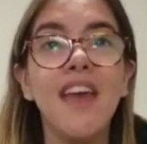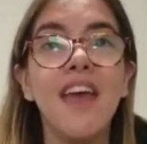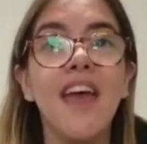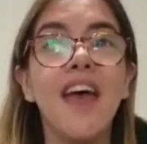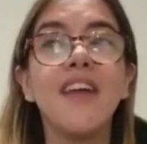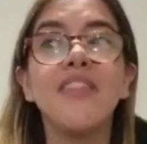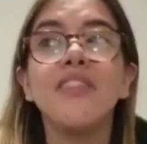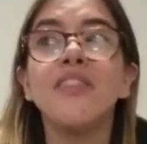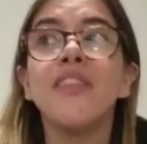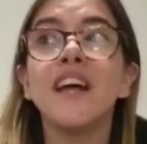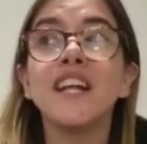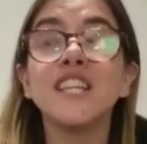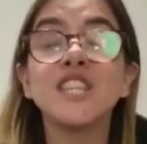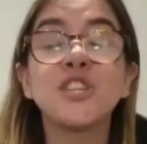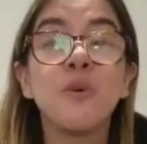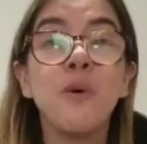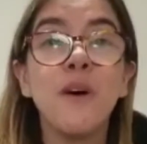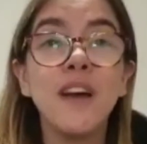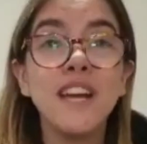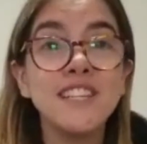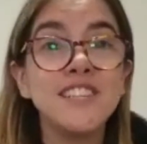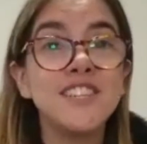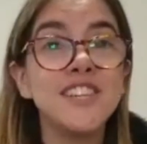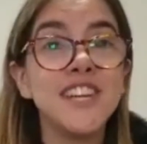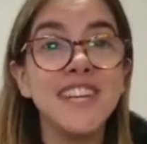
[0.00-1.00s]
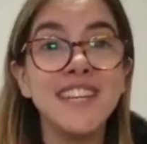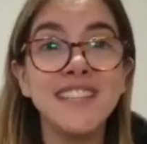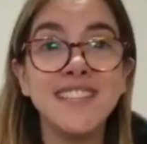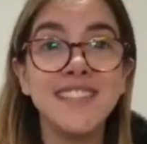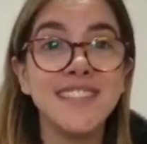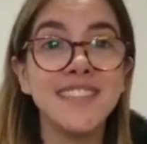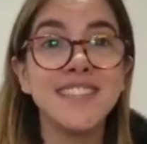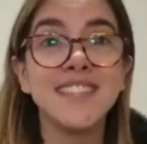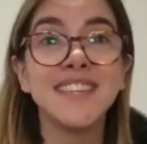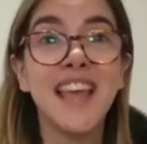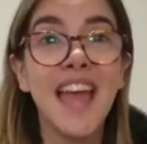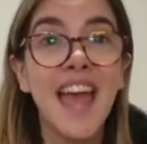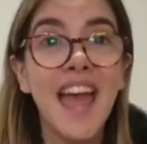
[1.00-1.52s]
And that's why
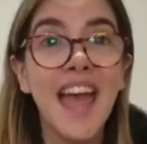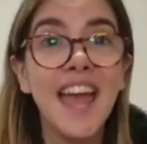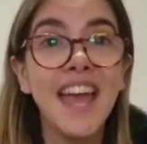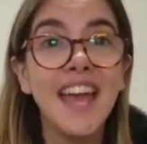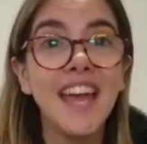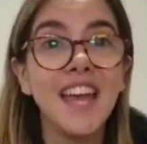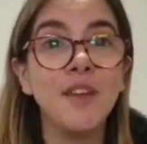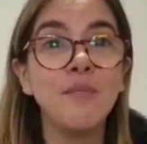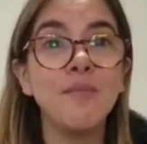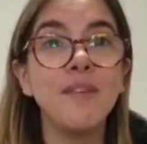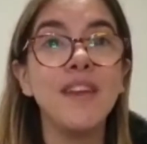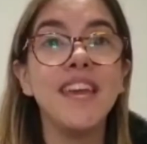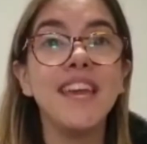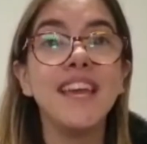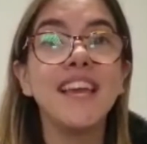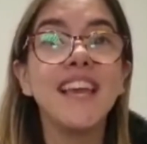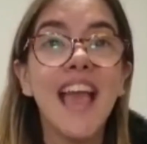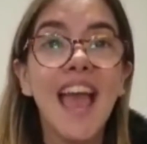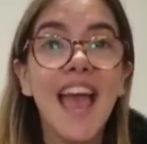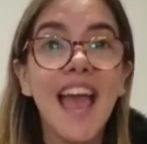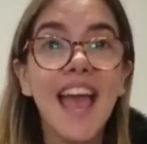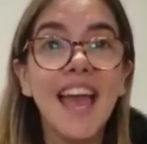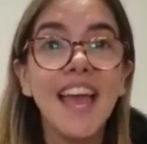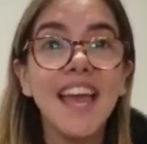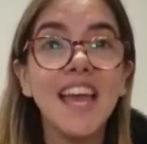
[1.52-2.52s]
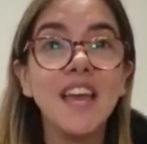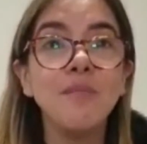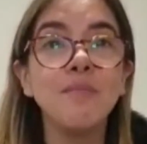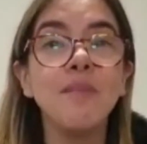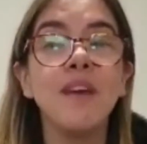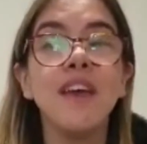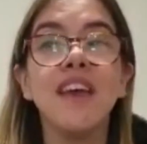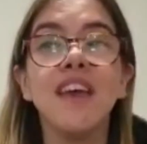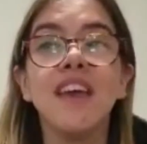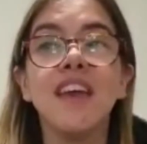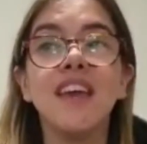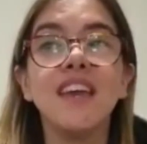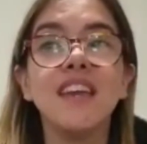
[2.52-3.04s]
Jesus came. He came,
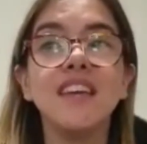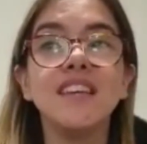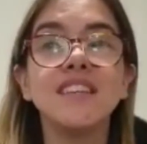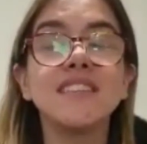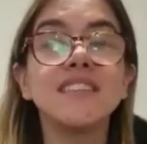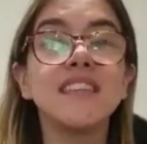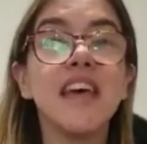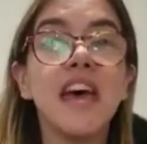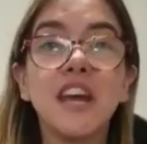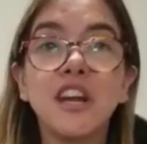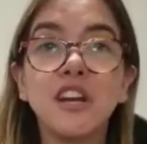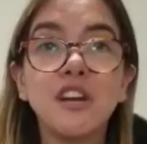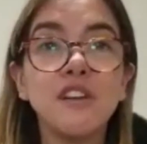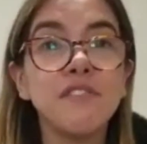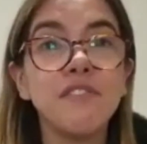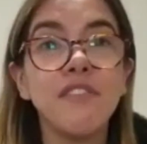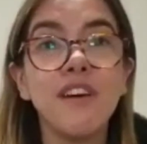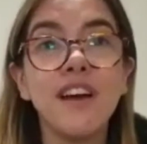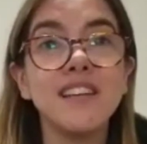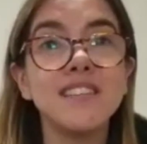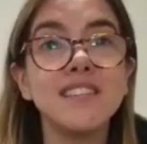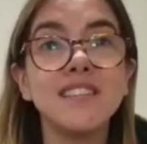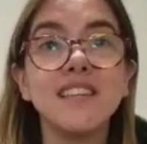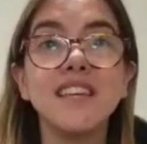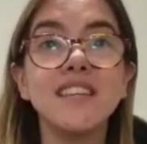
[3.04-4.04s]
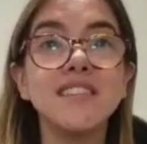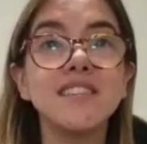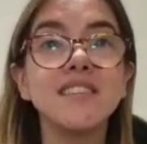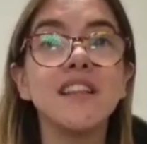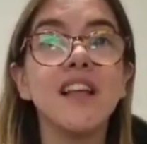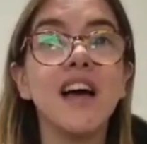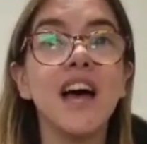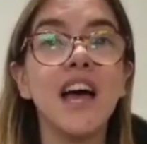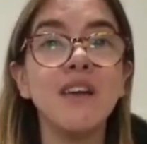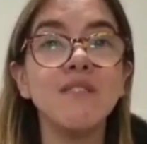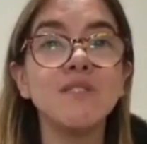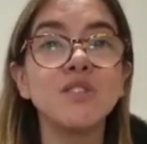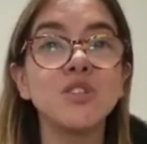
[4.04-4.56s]
He sacrificed His
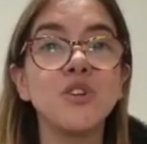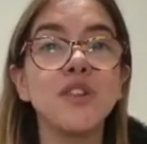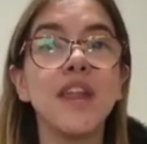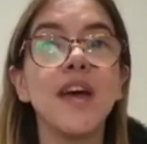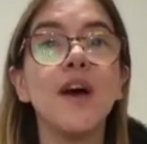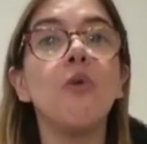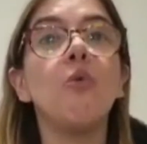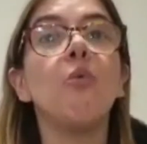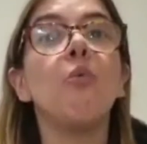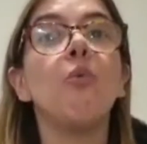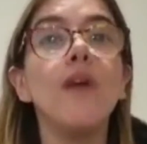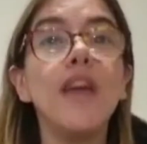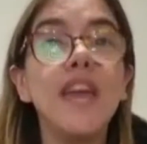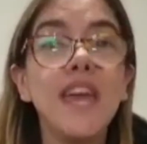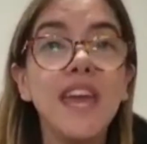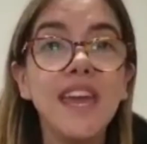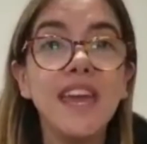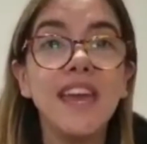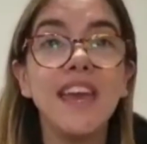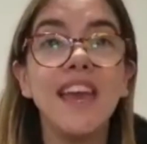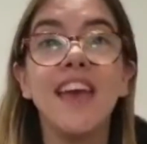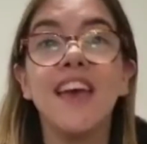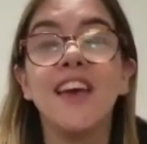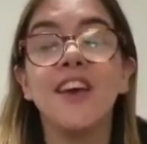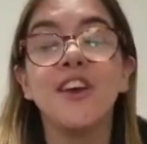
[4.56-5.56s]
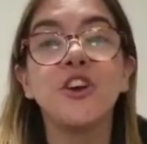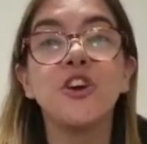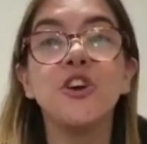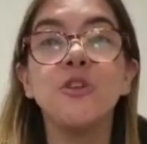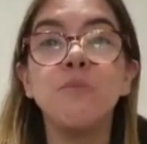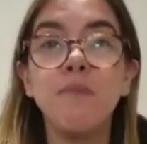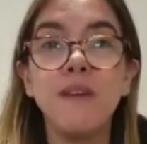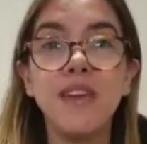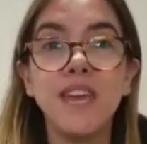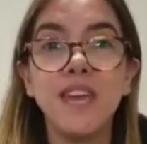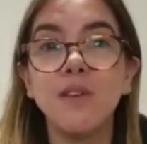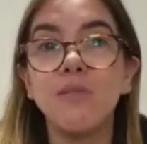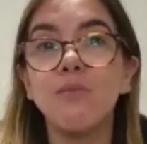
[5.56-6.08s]
life so that we could
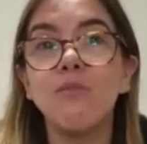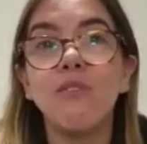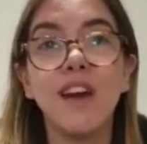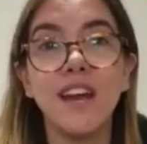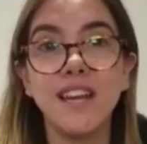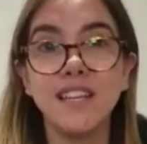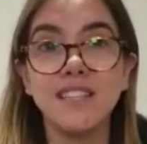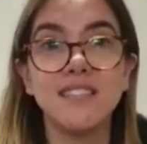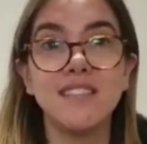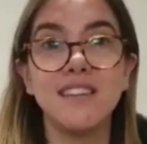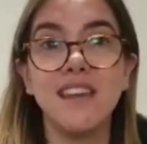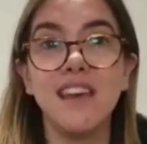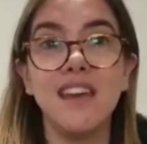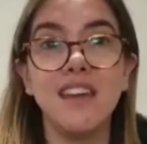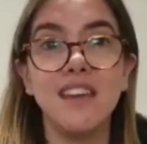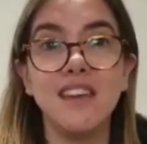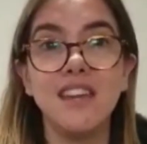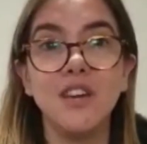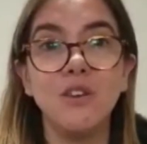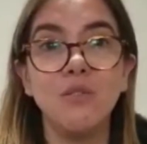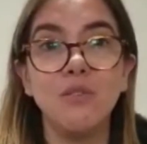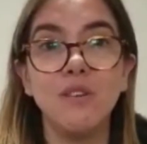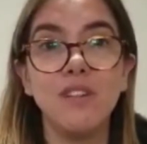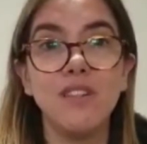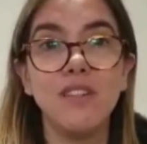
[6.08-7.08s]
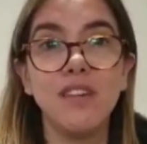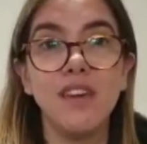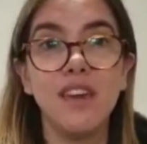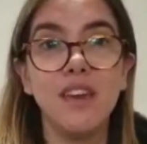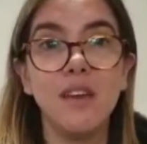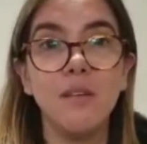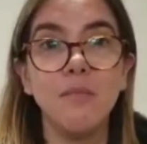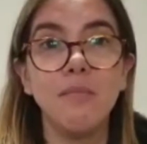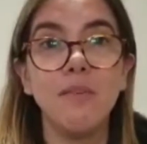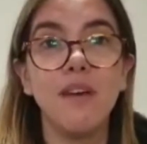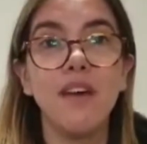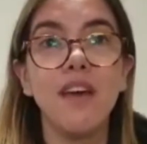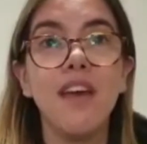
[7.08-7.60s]
be in right standing with
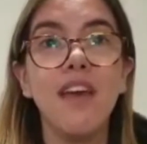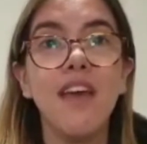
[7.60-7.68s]
Him.